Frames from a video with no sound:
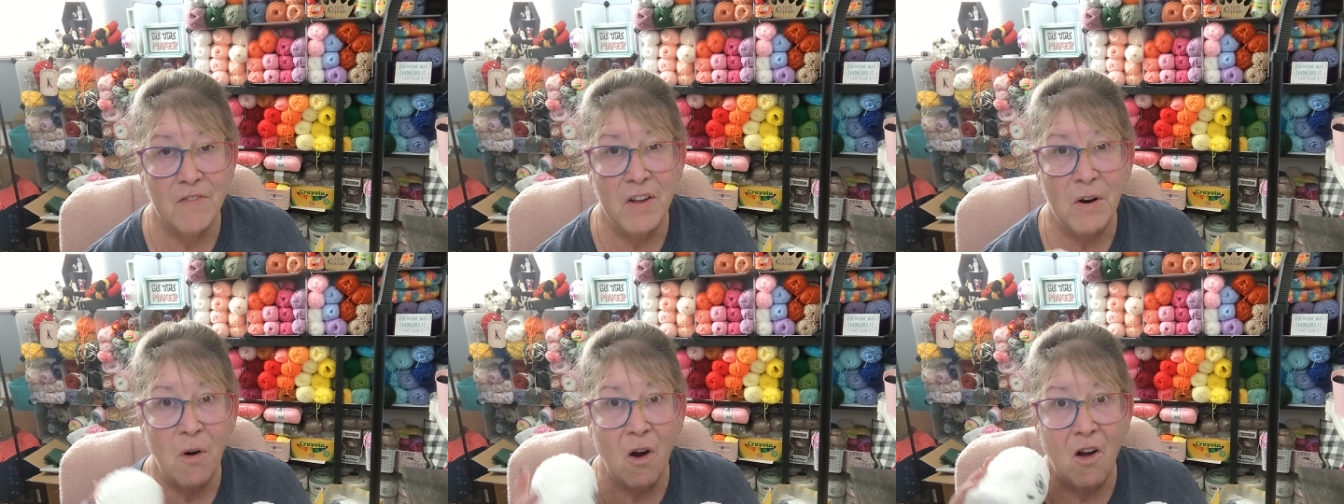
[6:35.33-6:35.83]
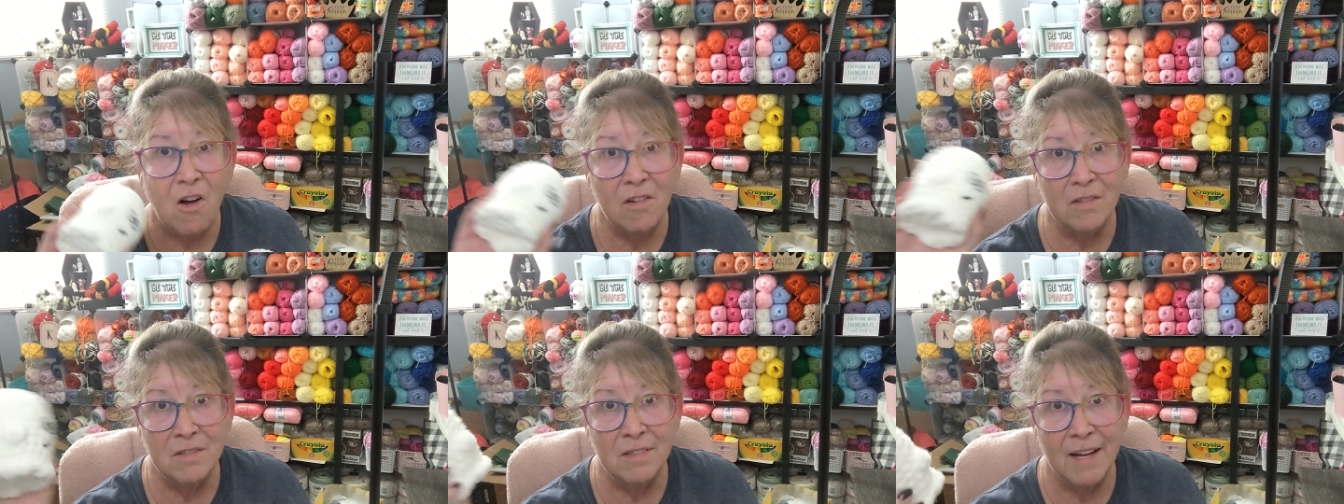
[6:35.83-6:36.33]
they're
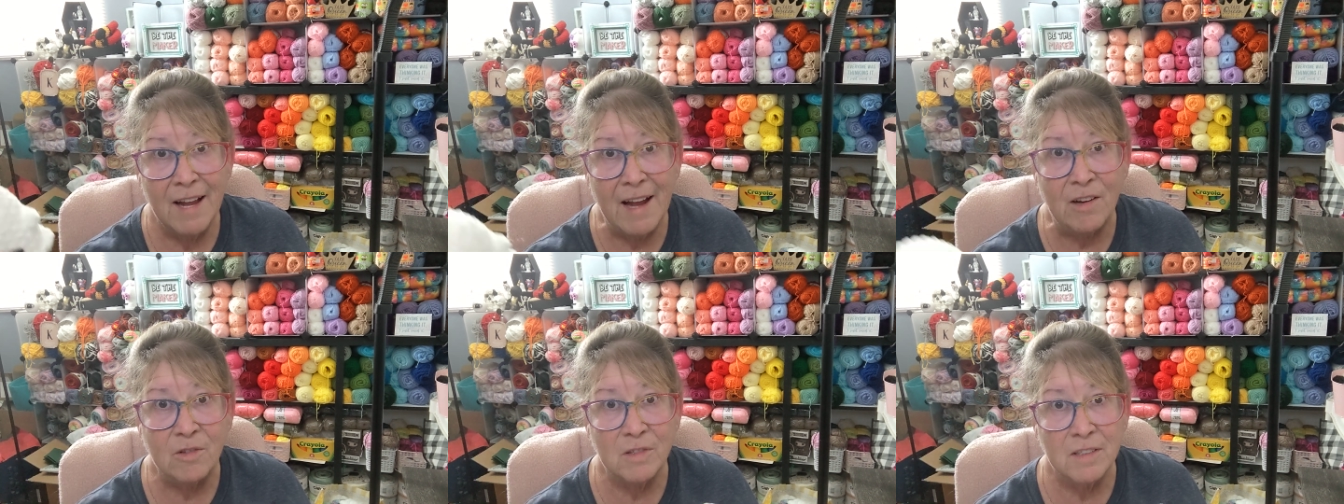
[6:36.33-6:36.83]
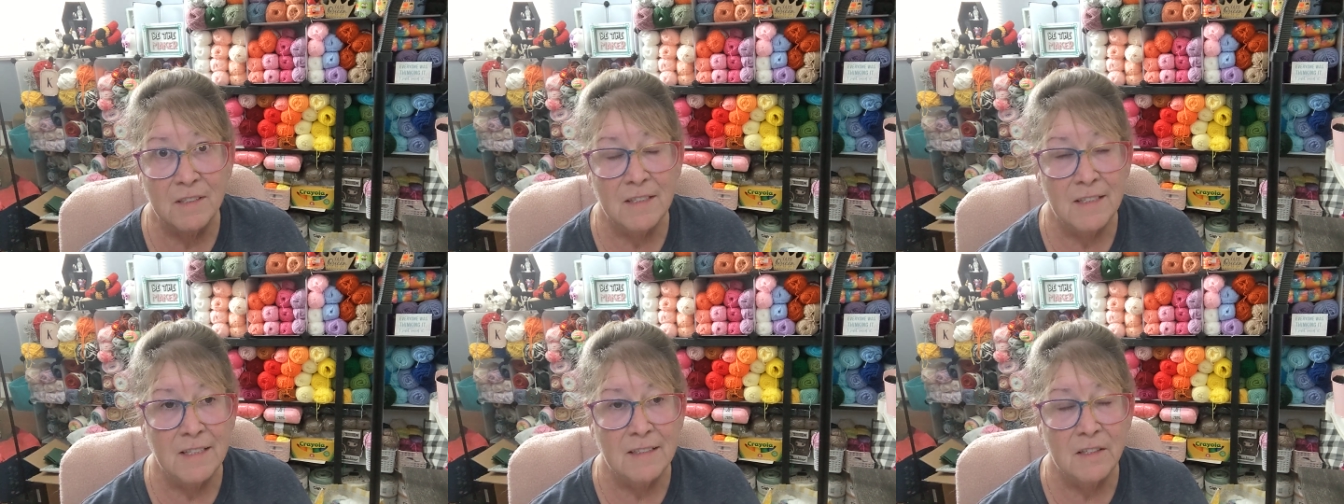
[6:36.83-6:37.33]
all out
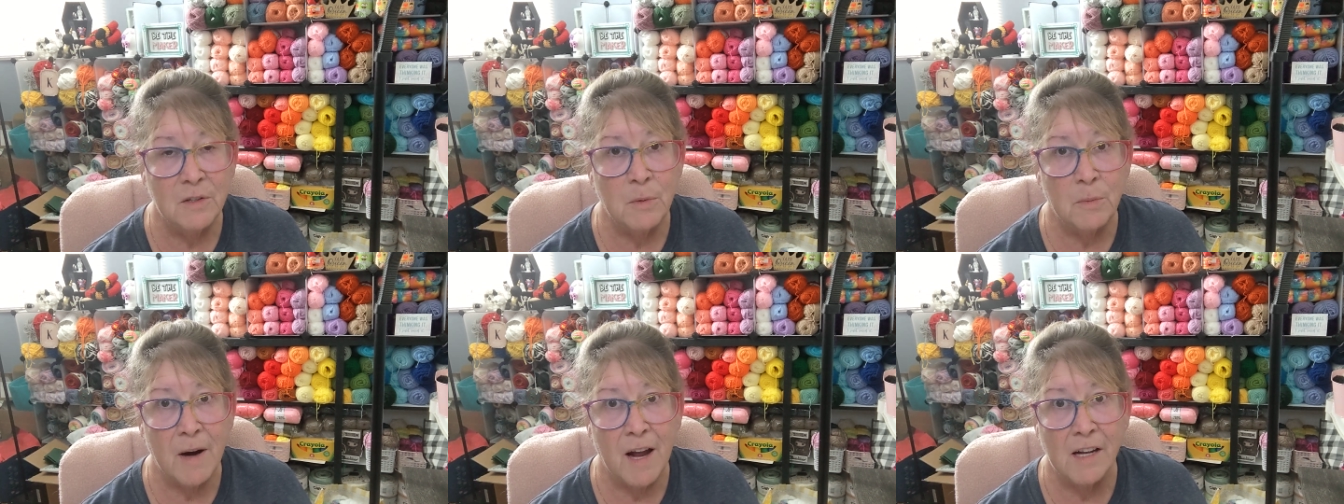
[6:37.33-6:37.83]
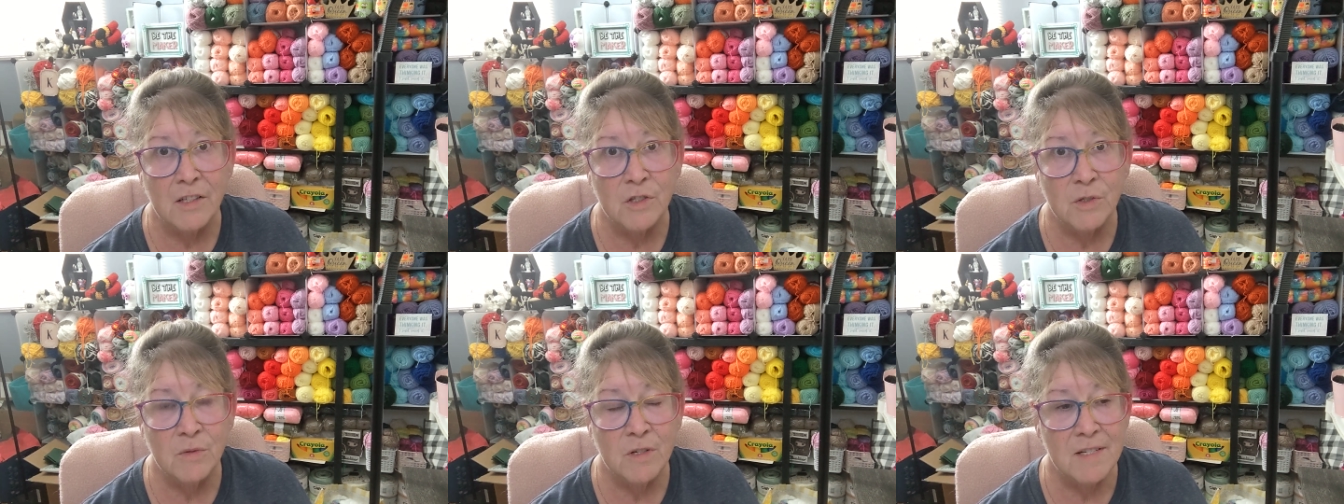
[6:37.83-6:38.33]
in the
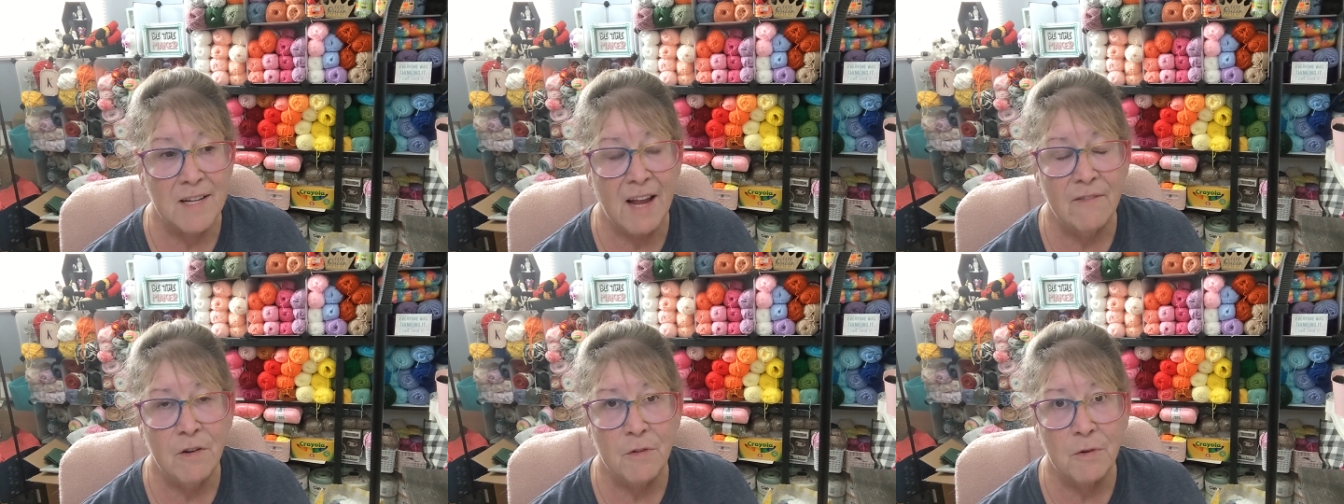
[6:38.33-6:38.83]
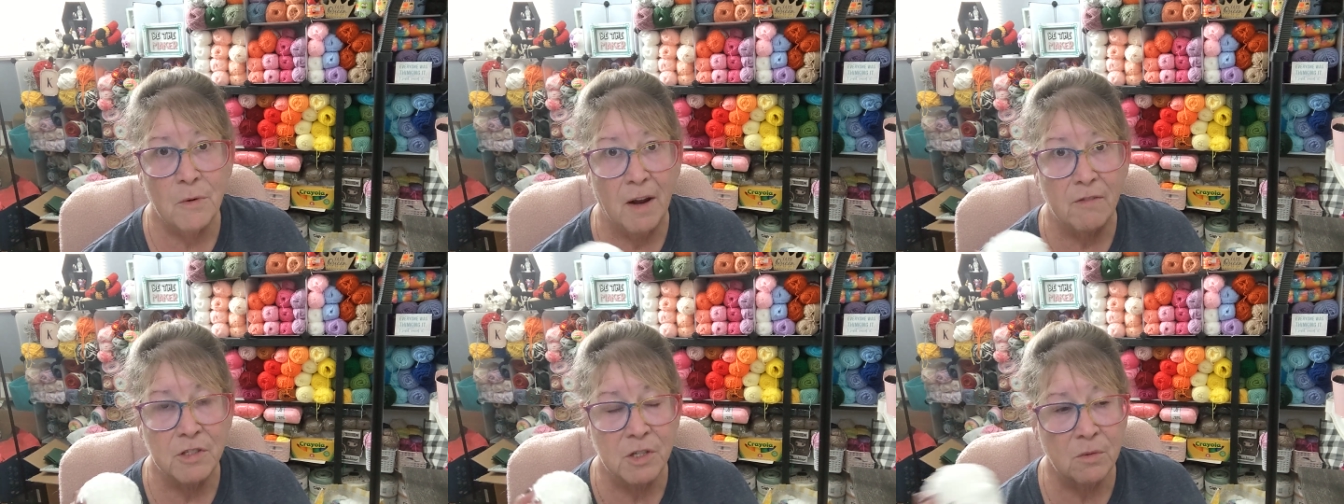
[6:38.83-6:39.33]
garage because I have another
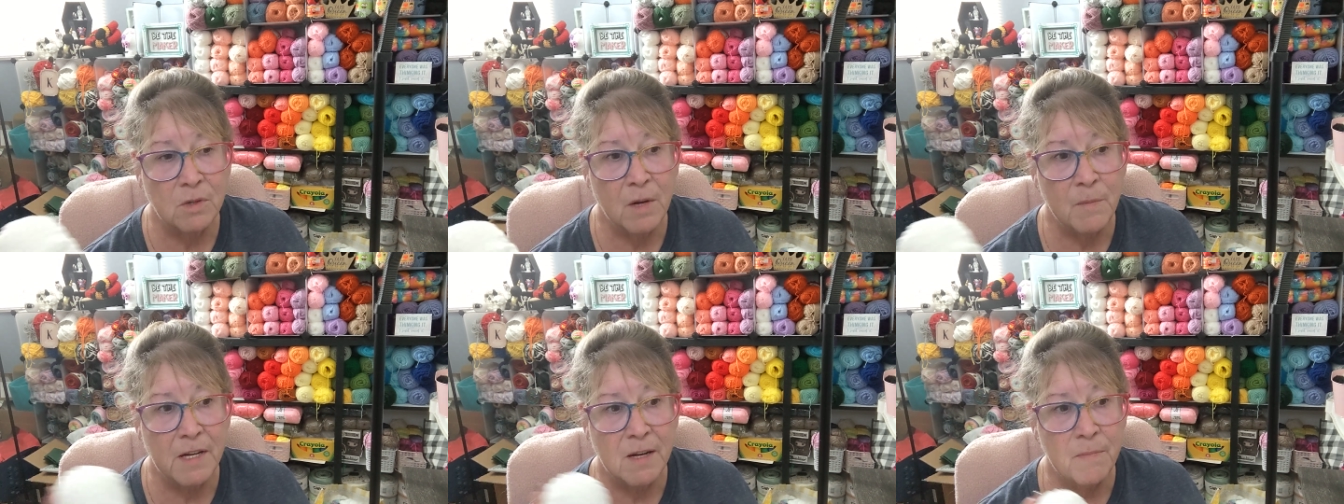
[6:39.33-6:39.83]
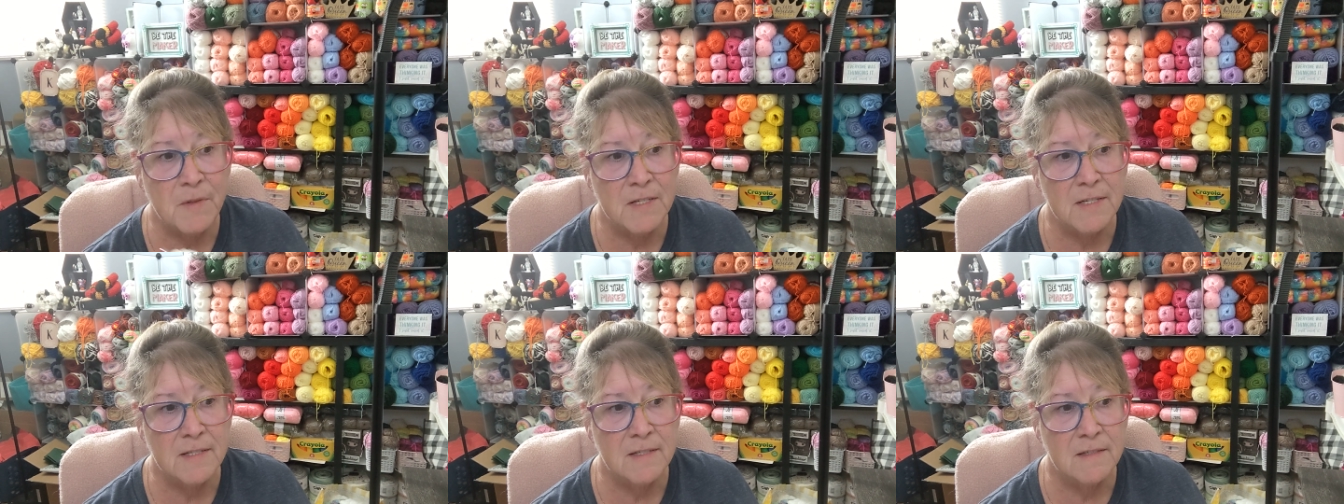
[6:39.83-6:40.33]
craft show coming up
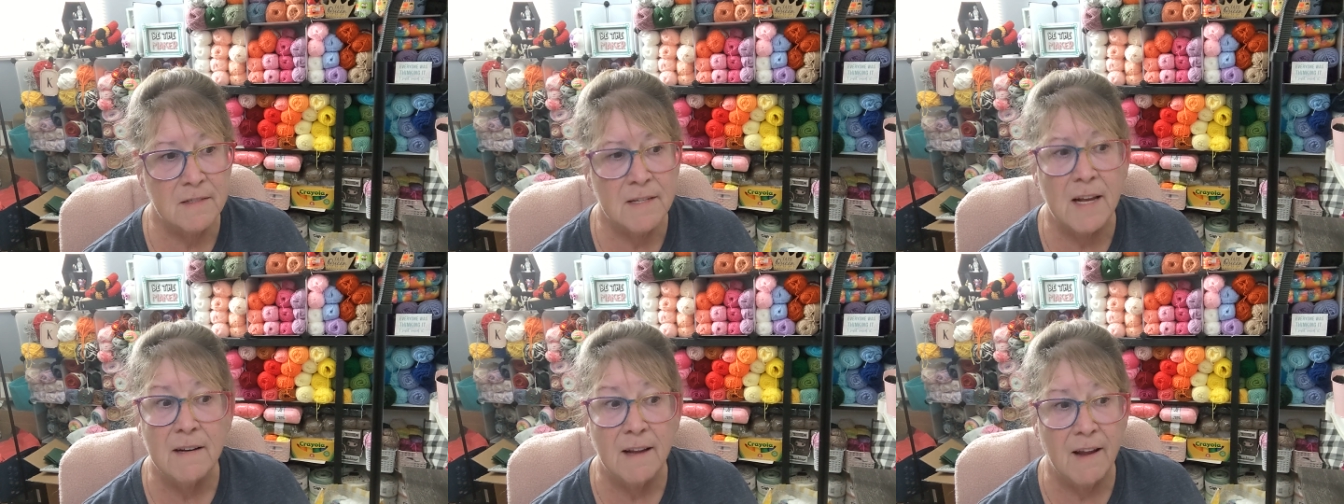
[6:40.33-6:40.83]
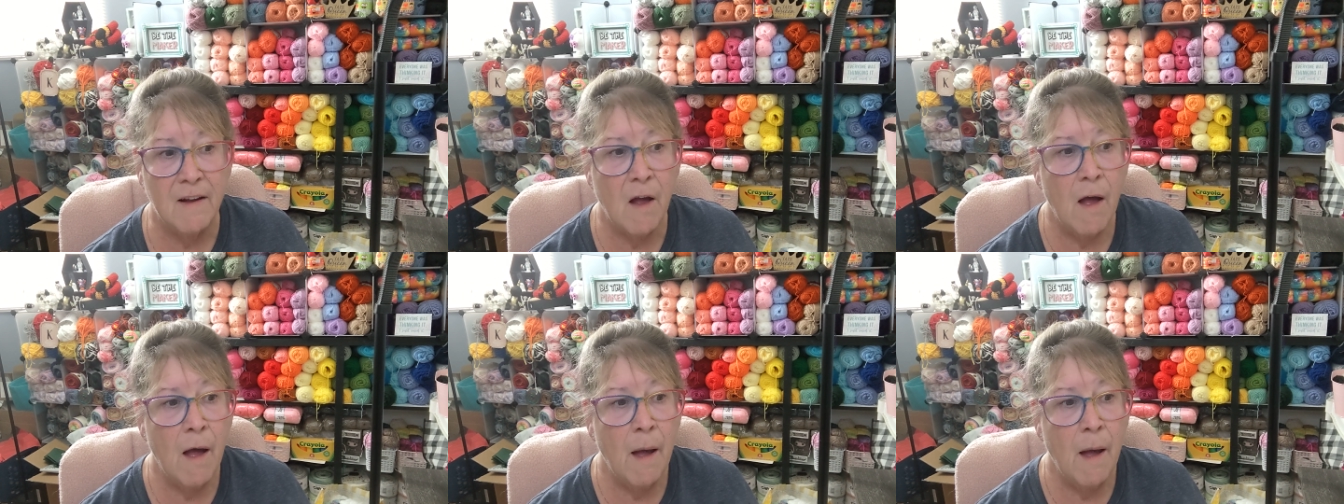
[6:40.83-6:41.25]
this Sunday.